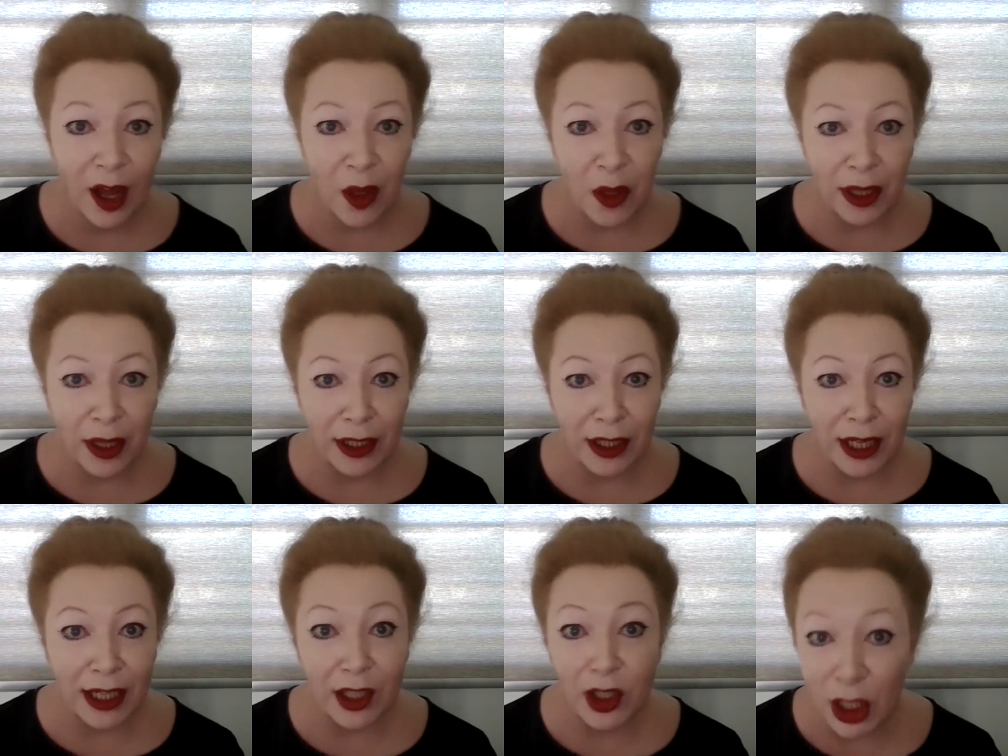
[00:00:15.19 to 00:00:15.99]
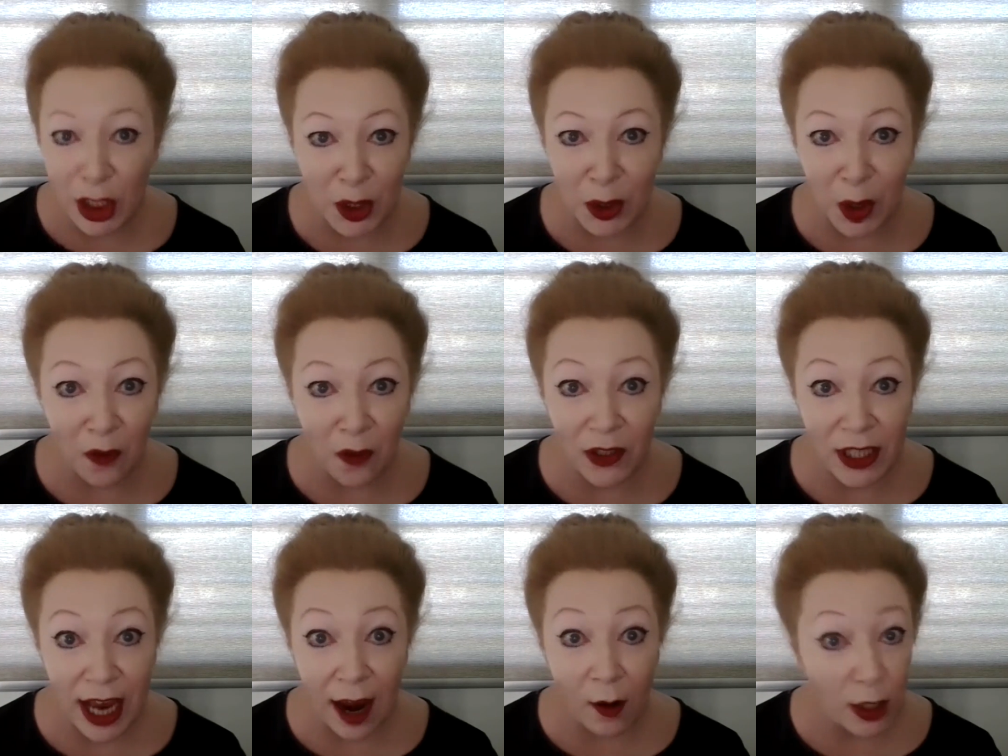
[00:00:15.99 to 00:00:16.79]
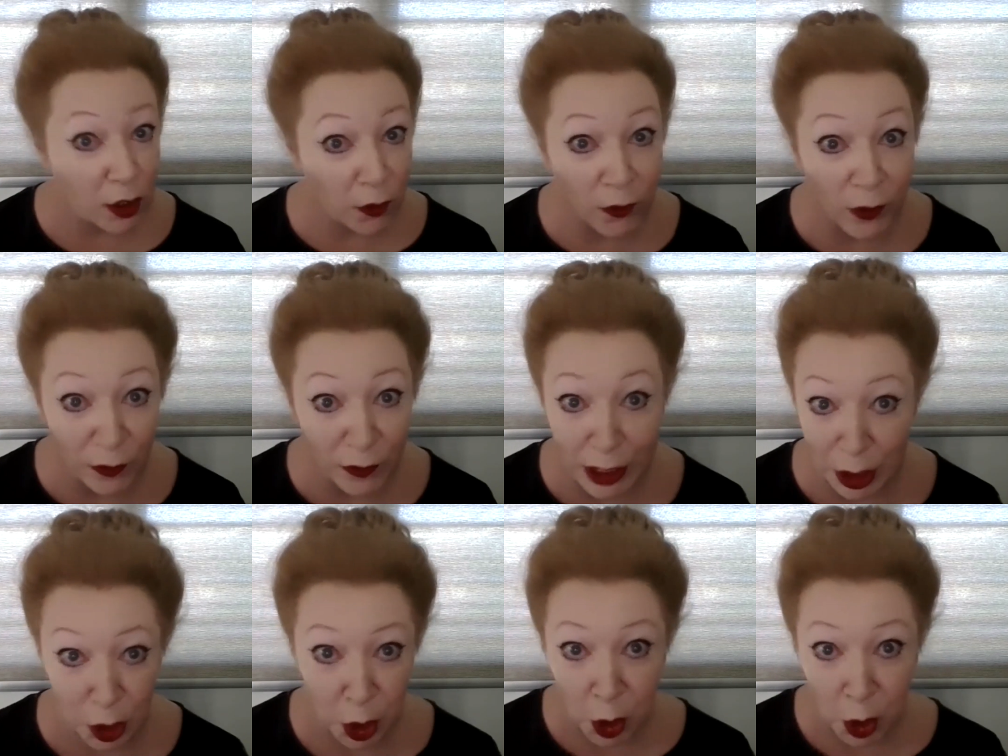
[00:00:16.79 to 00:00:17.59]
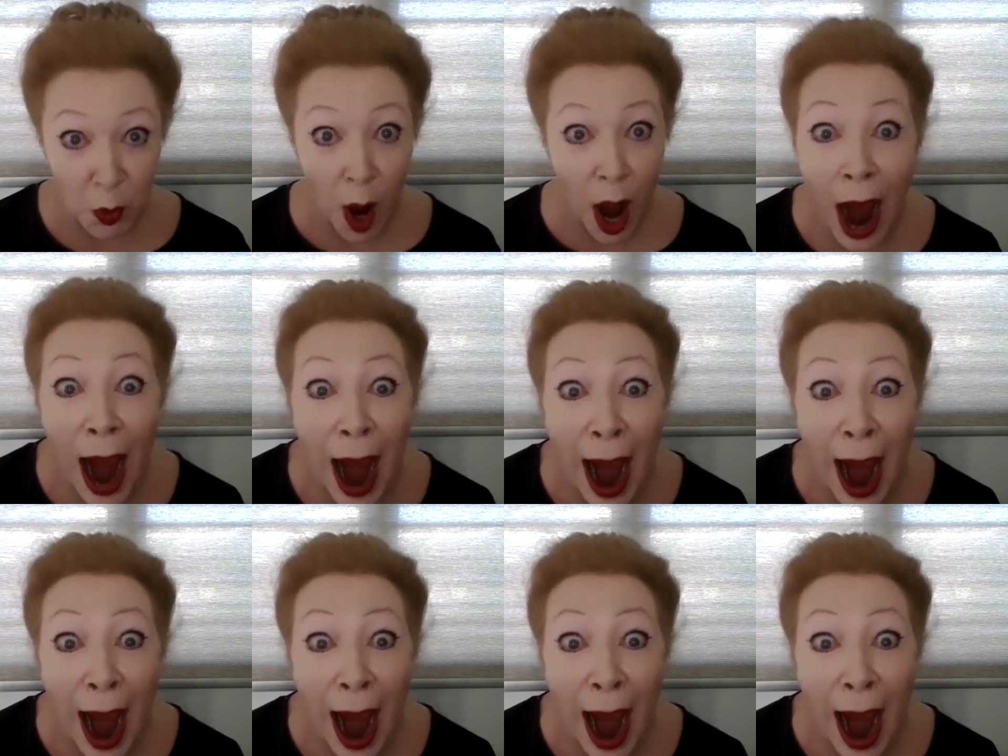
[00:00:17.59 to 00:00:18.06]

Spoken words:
that Digital Office Hours 52